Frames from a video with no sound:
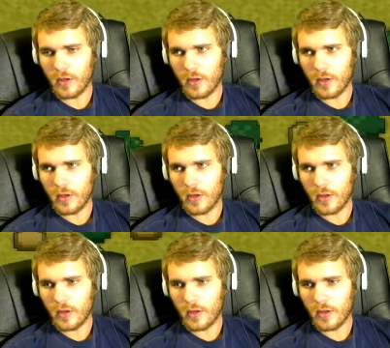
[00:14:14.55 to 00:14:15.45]

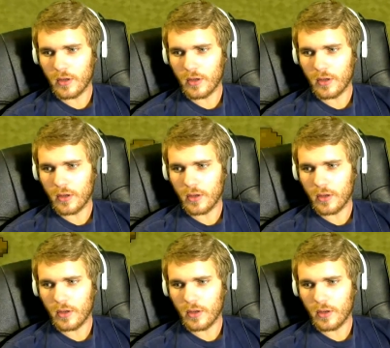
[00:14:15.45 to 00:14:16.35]

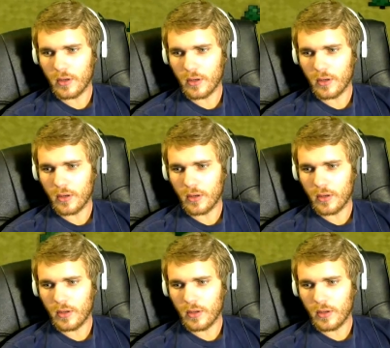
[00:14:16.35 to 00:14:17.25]

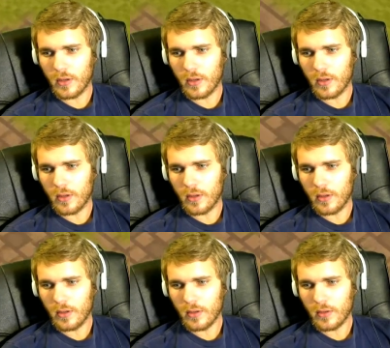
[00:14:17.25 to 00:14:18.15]

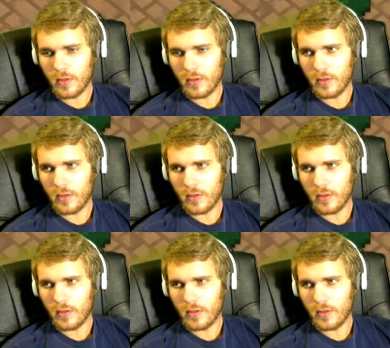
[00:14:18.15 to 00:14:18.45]
[no speech]